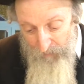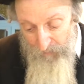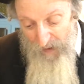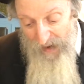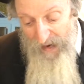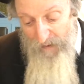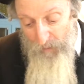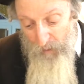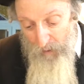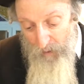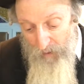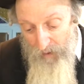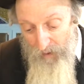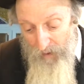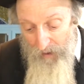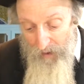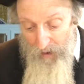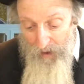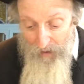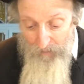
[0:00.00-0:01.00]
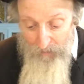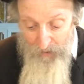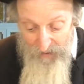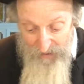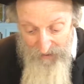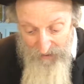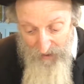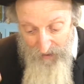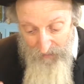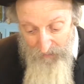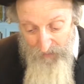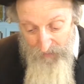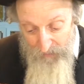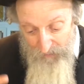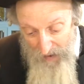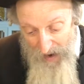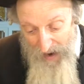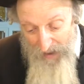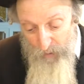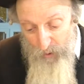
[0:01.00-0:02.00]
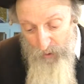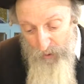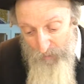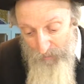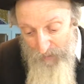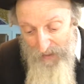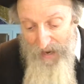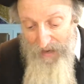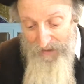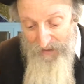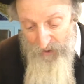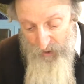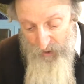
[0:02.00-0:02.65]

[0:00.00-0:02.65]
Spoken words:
favor of the father should be on his